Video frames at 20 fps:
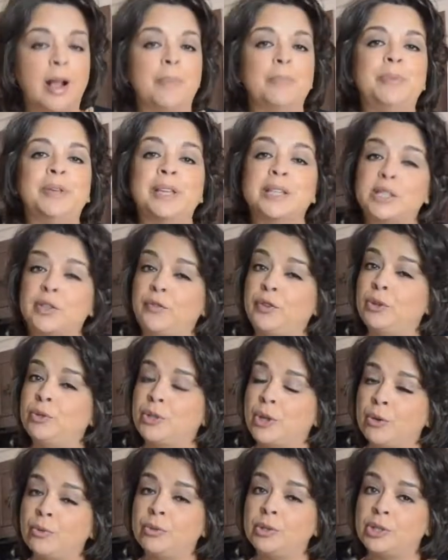Because if you
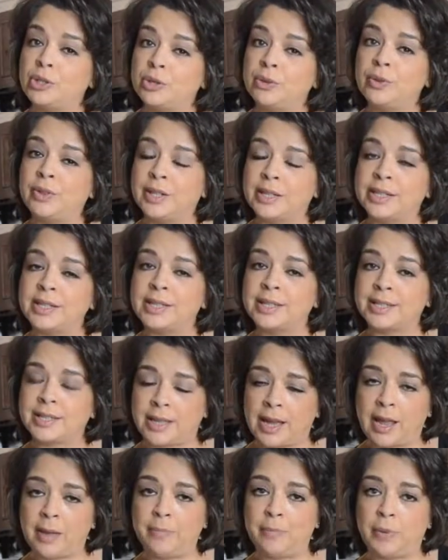don't do this
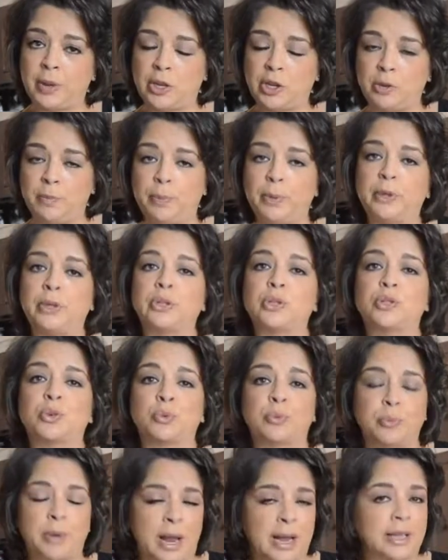step and you put it
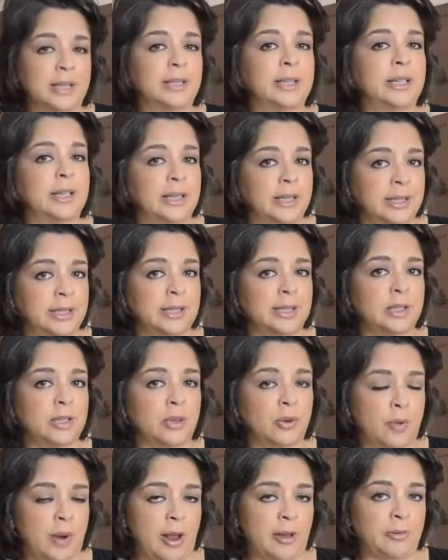directly into the
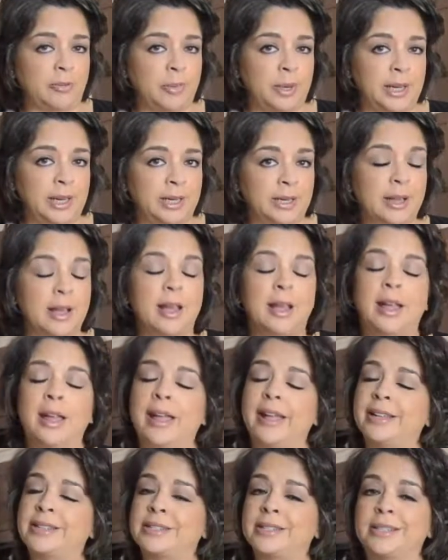ground meat,
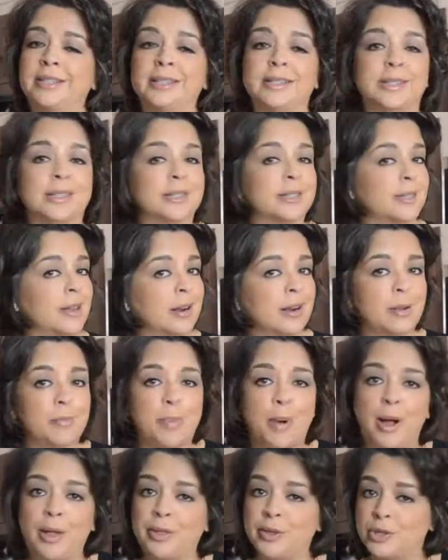it's going to suck up
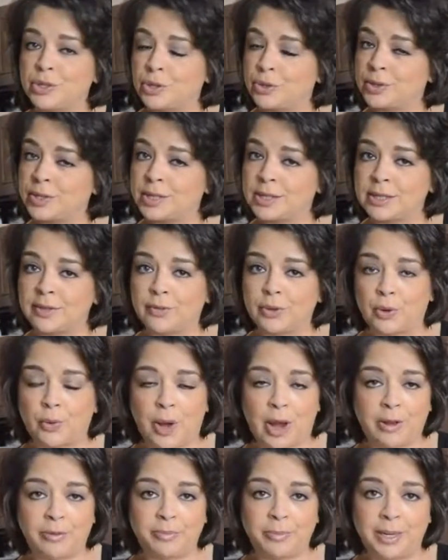all the juices of the
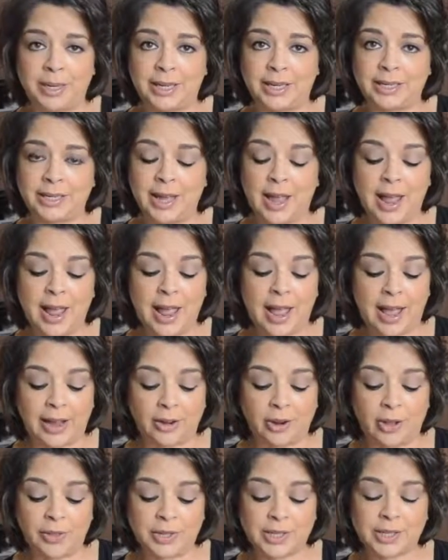ground meat,
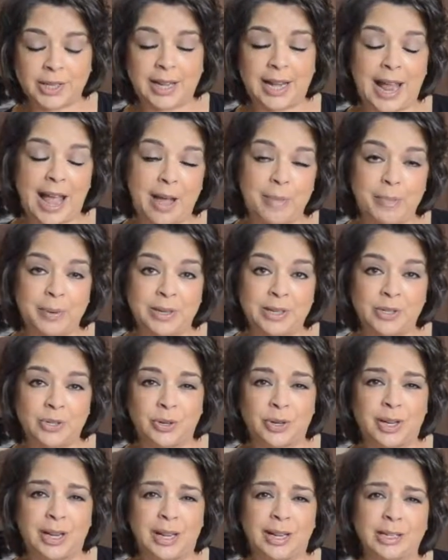and all that's going to happen is
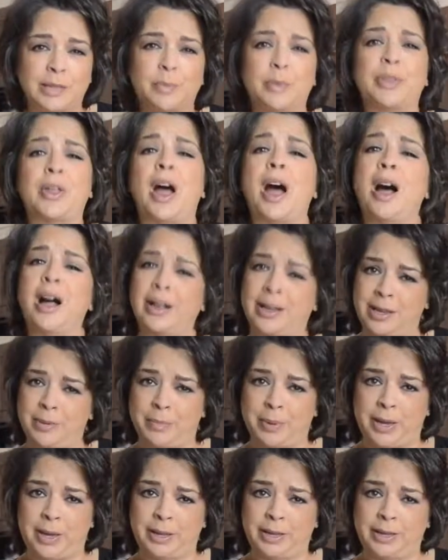you're going to end up with a hockey
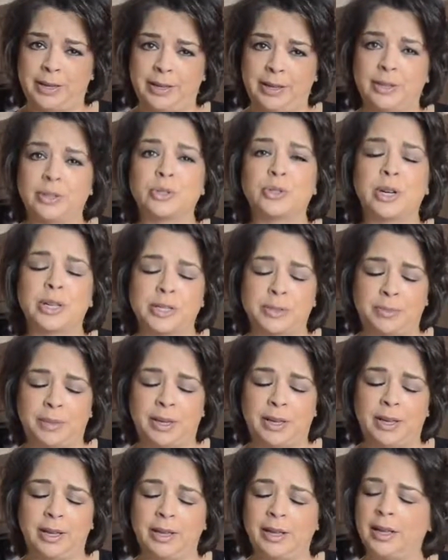puck. Trust
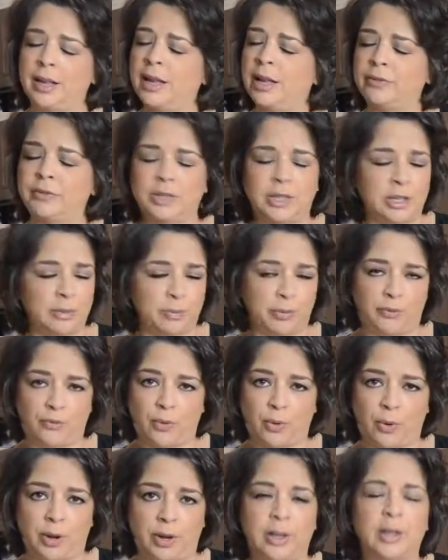me, I've done it
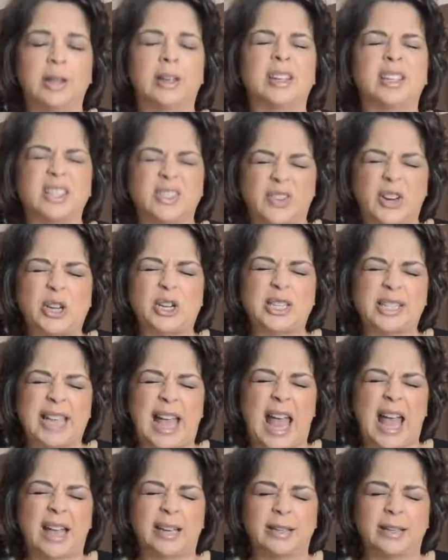before. It's very sad.